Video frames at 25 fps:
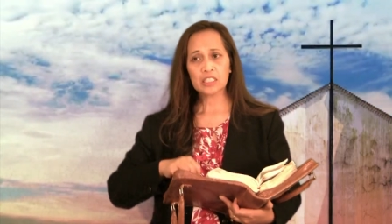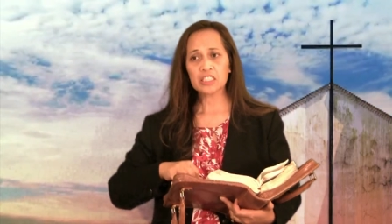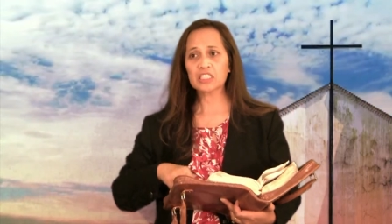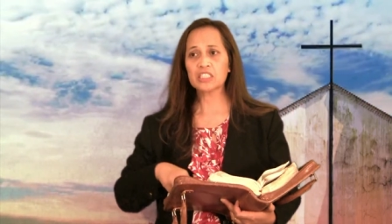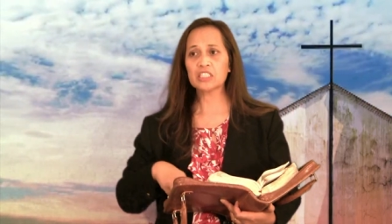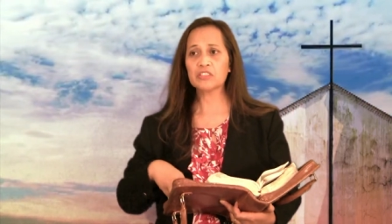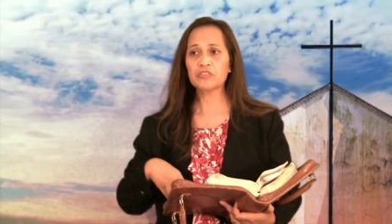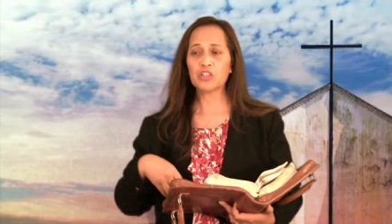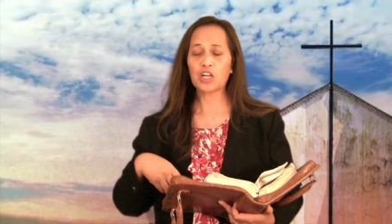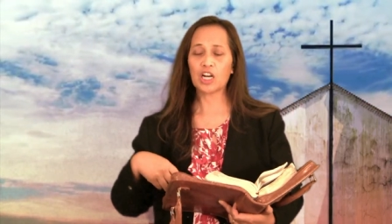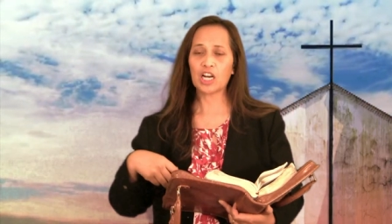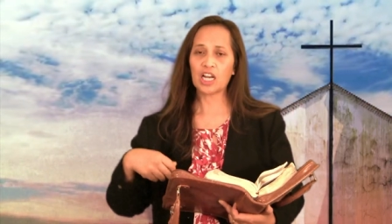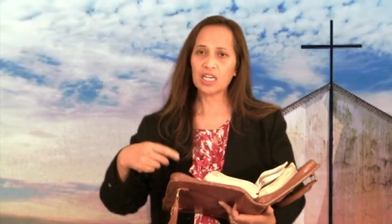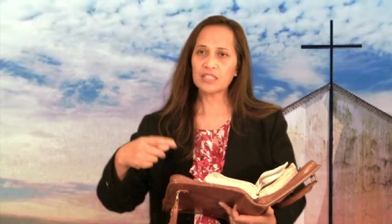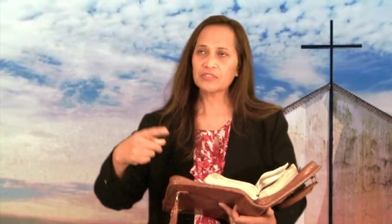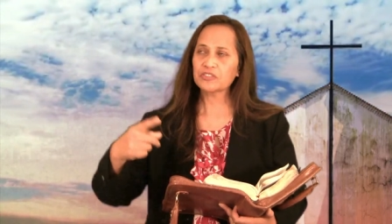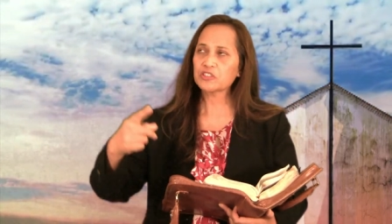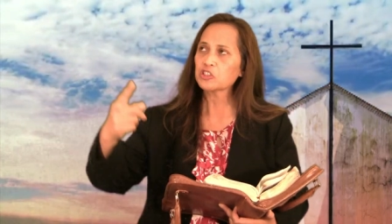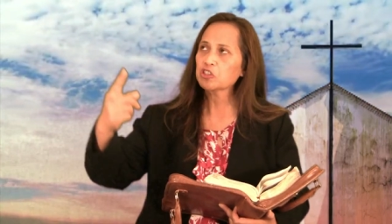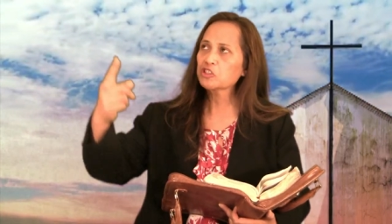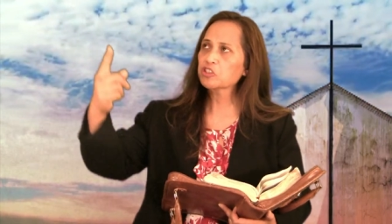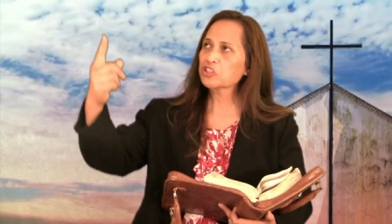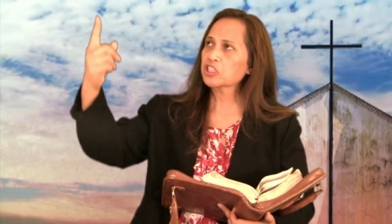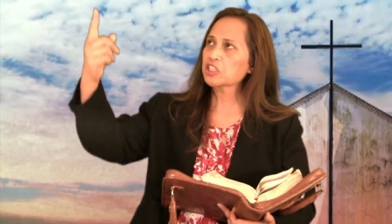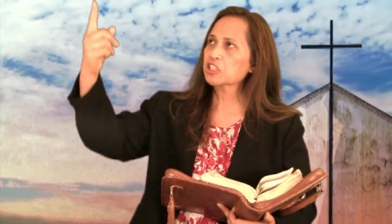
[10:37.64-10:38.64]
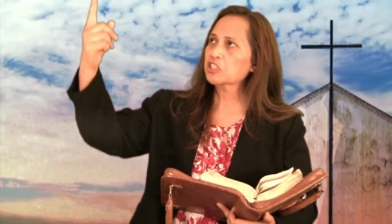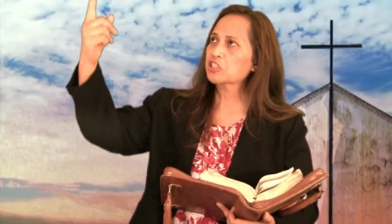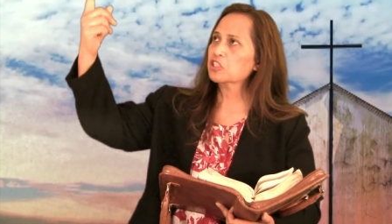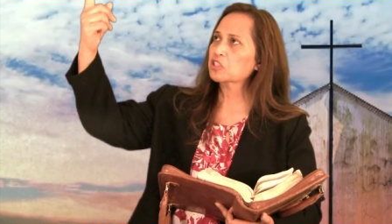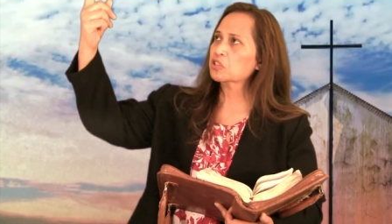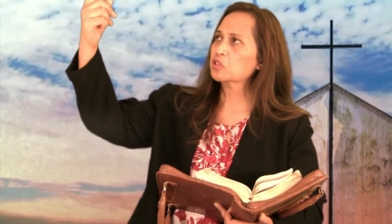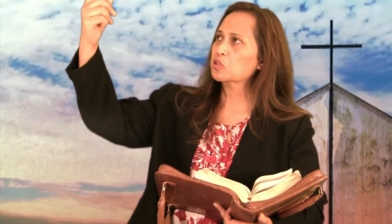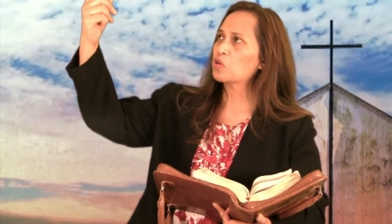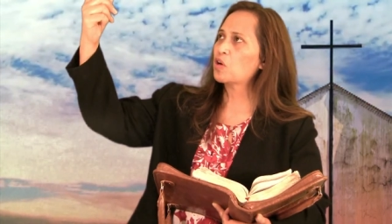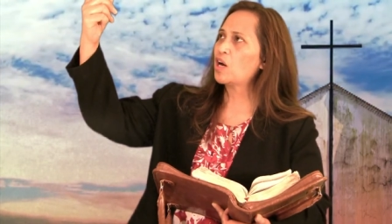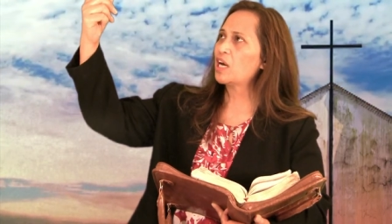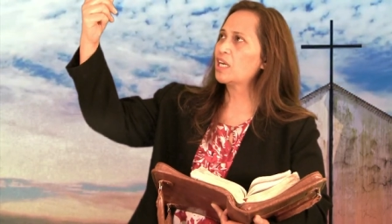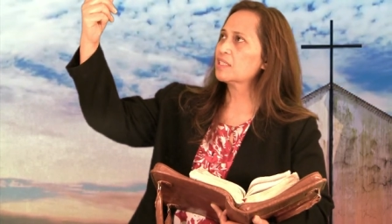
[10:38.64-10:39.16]
Give your life to
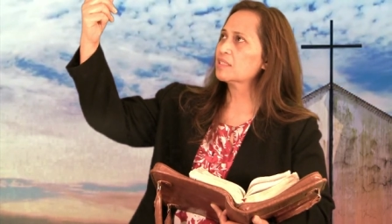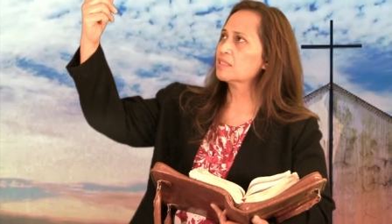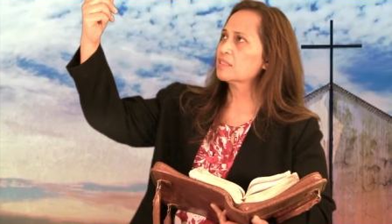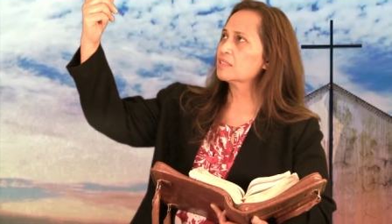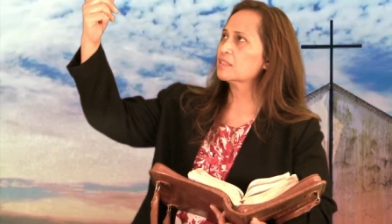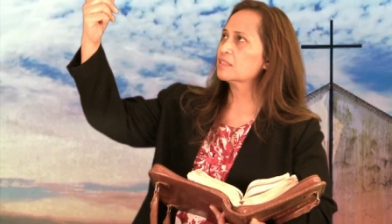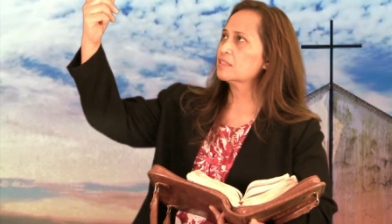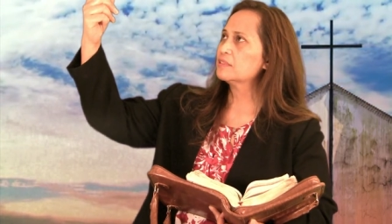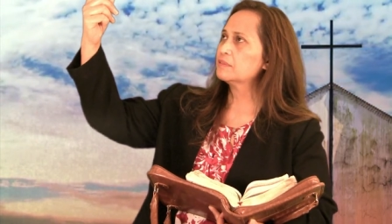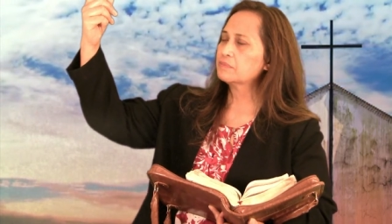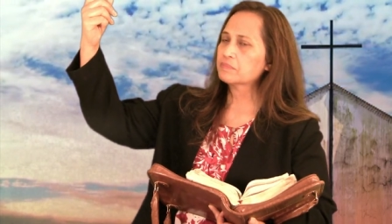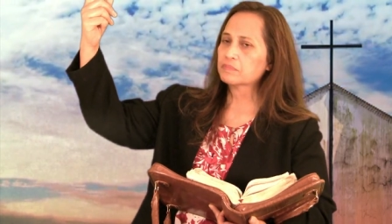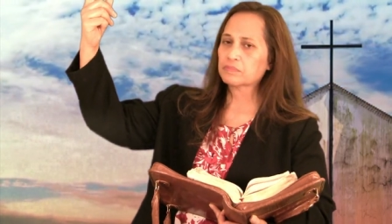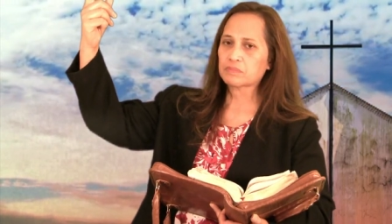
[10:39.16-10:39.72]
Jesus Christ.